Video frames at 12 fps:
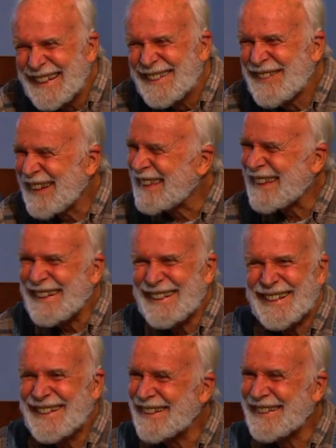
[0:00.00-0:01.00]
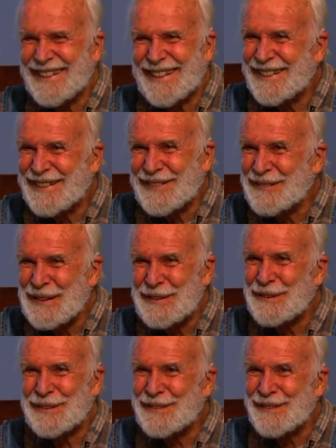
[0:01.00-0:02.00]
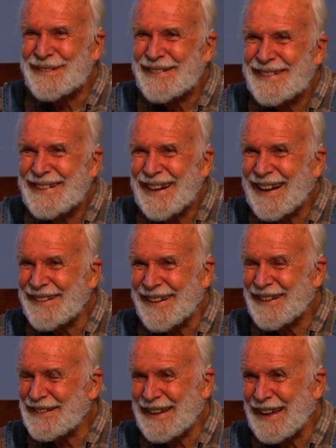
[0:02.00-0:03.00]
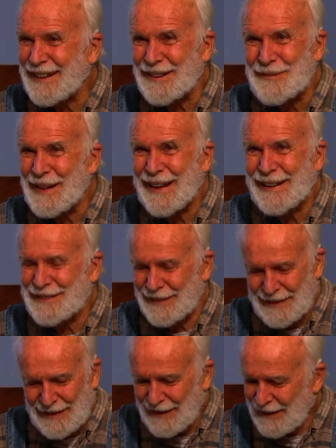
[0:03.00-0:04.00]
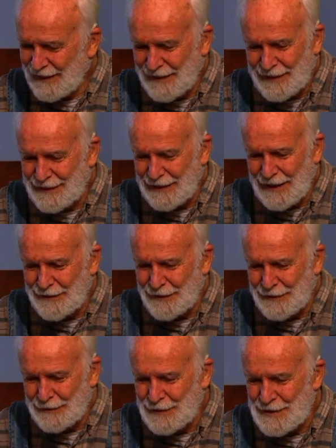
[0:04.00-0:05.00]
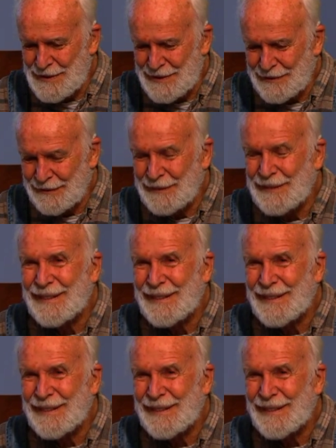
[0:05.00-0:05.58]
but it's a beautiful. I can't imagine how I ever was so